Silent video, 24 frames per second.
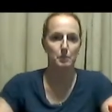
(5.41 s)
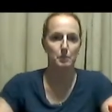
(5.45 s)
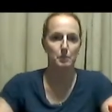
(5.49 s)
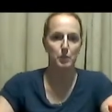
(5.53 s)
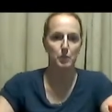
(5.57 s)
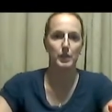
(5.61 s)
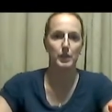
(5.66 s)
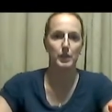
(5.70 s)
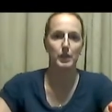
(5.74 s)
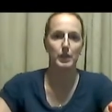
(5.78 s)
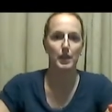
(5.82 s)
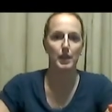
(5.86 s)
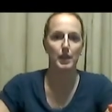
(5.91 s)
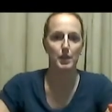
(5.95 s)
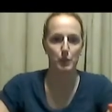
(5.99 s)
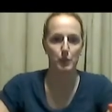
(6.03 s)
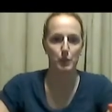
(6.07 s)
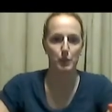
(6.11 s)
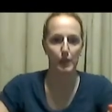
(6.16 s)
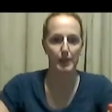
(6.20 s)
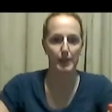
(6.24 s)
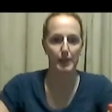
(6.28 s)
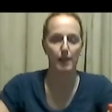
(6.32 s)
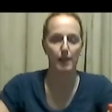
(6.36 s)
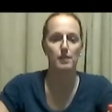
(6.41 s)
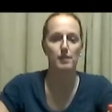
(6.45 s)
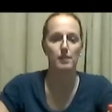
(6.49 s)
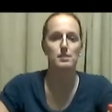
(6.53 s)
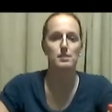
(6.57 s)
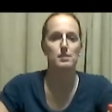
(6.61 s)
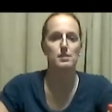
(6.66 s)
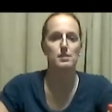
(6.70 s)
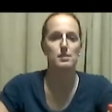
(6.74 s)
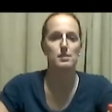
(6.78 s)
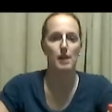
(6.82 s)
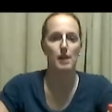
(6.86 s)
doing a toy
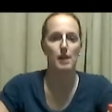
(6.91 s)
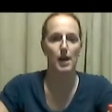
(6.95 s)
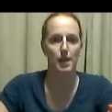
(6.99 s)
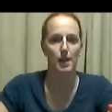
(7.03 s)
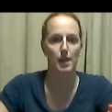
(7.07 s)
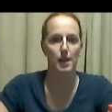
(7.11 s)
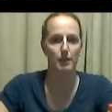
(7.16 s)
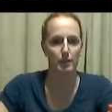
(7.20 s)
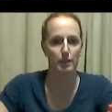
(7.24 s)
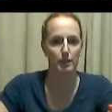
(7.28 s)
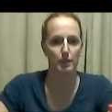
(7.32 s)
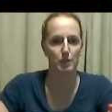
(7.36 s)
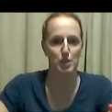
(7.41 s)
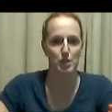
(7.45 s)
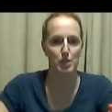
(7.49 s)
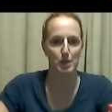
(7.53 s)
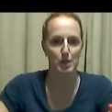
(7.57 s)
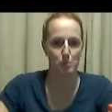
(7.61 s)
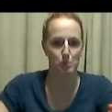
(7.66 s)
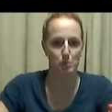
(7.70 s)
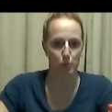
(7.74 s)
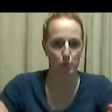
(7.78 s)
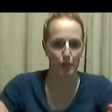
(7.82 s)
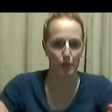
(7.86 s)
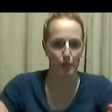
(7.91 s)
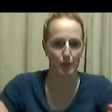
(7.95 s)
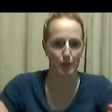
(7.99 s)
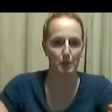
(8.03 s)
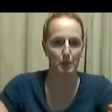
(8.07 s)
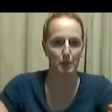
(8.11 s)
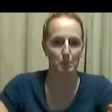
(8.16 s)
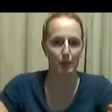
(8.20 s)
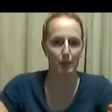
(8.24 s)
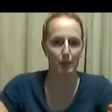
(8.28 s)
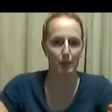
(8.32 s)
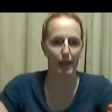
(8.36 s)
analysis on the Shape Sorter
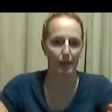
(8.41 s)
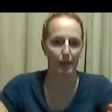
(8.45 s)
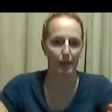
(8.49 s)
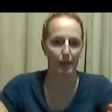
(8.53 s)
by